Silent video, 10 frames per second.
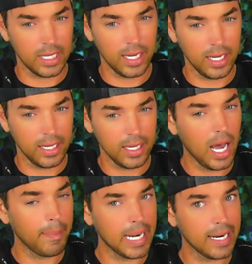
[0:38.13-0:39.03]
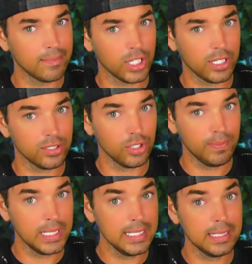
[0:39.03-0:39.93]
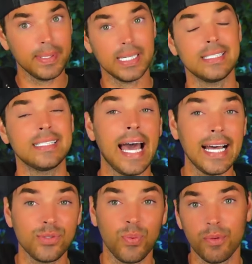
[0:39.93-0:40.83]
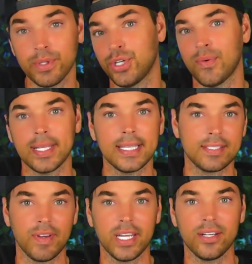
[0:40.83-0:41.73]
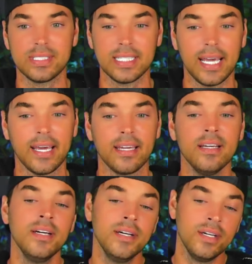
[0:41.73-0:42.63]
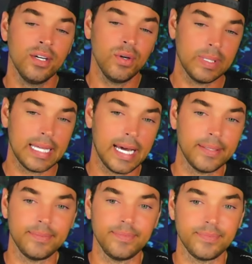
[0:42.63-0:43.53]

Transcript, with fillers: uh, Up And Adam channel too, please, because that's where we're doing this video today. With that,